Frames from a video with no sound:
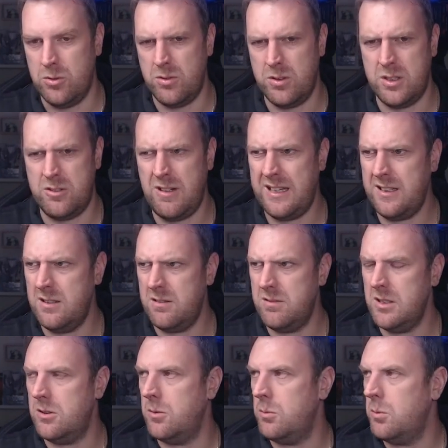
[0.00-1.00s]
Dragon,
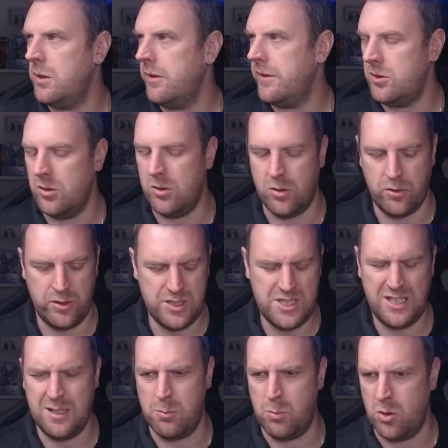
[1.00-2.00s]
oh, what are they called? The
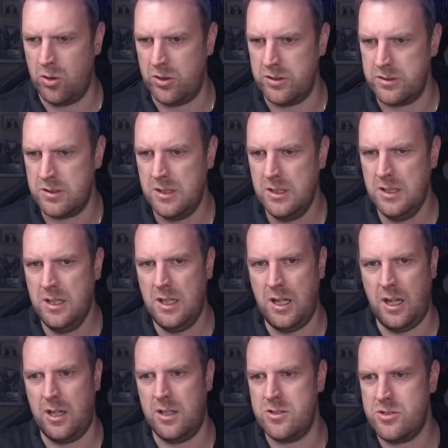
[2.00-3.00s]
Chicken Walkers.
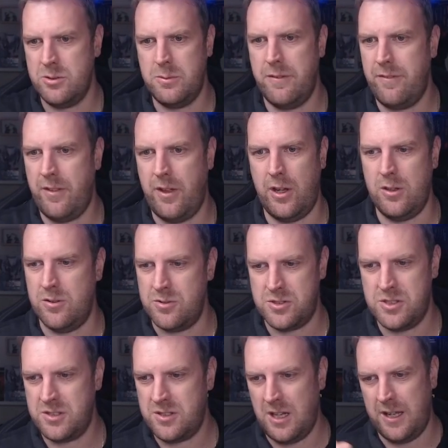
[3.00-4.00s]
Some of those,
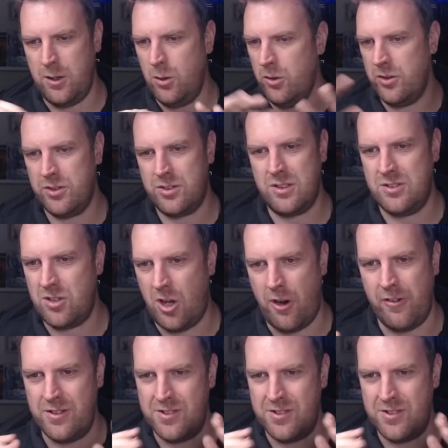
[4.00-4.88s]
just like all the Skitarii